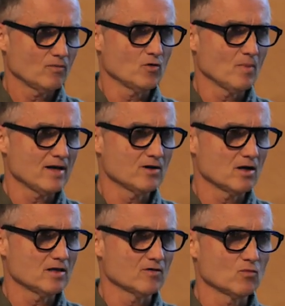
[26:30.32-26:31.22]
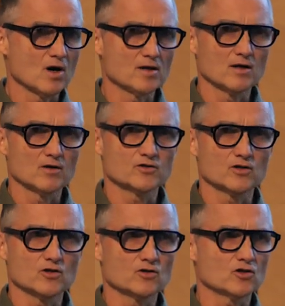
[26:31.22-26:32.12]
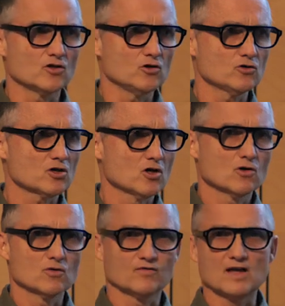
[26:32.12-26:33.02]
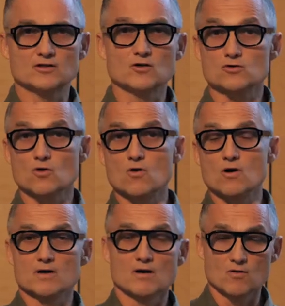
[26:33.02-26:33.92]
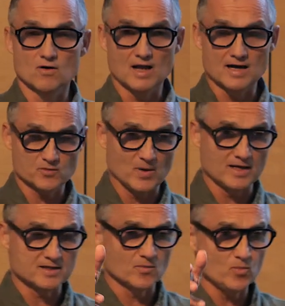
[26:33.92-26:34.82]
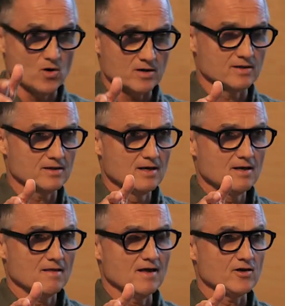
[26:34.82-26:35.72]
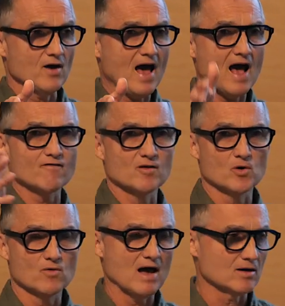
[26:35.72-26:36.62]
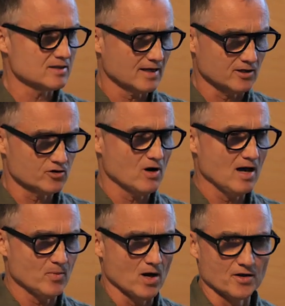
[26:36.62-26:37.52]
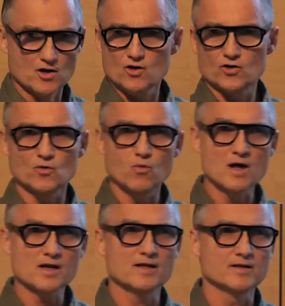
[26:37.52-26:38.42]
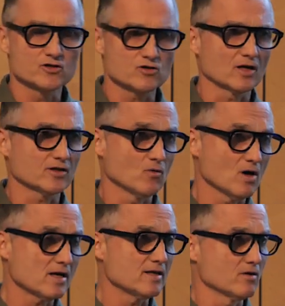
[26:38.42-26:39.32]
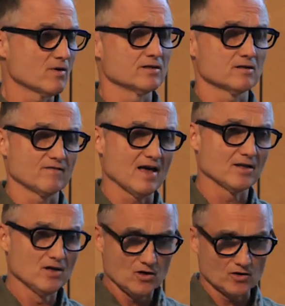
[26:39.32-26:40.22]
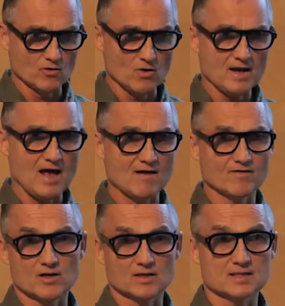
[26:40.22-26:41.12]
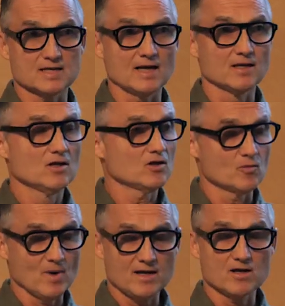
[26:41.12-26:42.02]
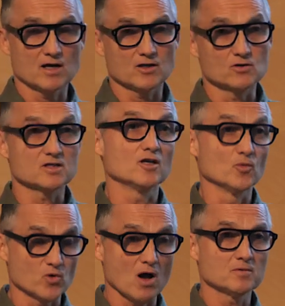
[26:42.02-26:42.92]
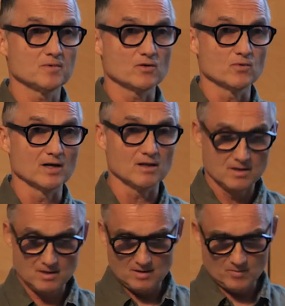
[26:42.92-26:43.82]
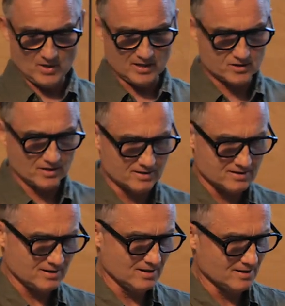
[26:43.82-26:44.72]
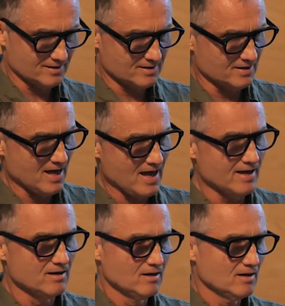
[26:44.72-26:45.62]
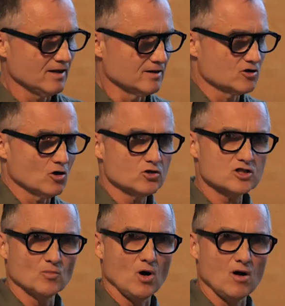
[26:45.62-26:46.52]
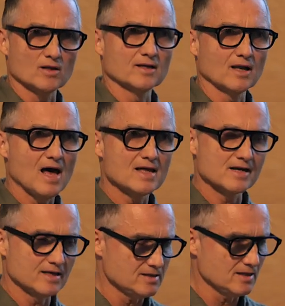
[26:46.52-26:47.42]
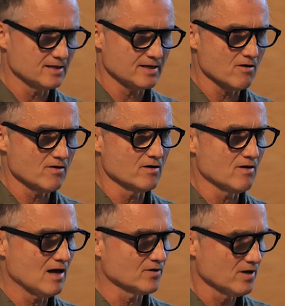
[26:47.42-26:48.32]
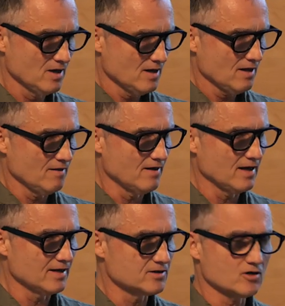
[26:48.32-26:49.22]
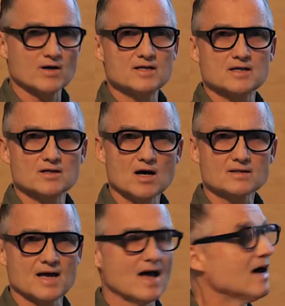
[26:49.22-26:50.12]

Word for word: you might not even want to, to use reflectors or, or lights, but it's important that you have them around. It's like a tripod. You want it in the truck, you want it in the rental van, you want to have it on set. You might not use it, you probably will, but it's, it's, it, today it's so small and light and easy to carry around that it's crazy not to